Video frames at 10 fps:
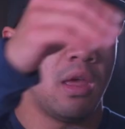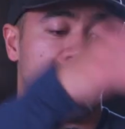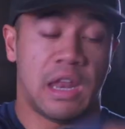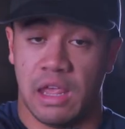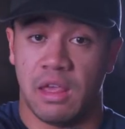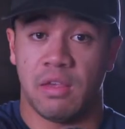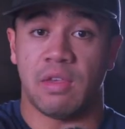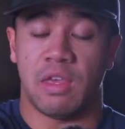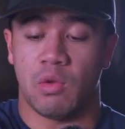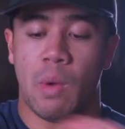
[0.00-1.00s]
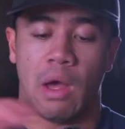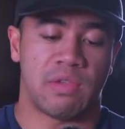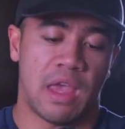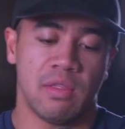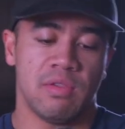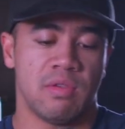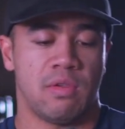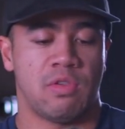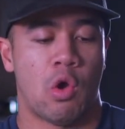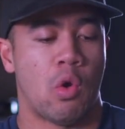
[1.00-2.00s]
It is in the WoW 10s.
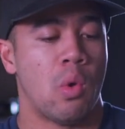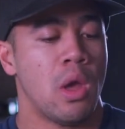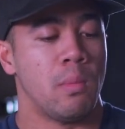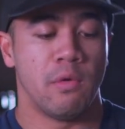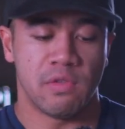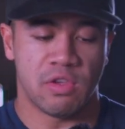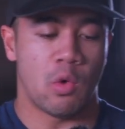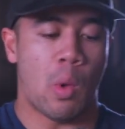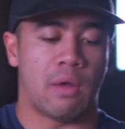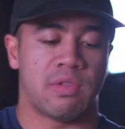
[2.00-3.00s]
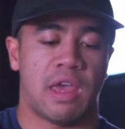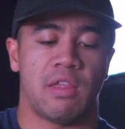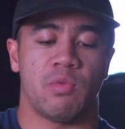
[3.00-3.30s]
So moving to the WoW 10s,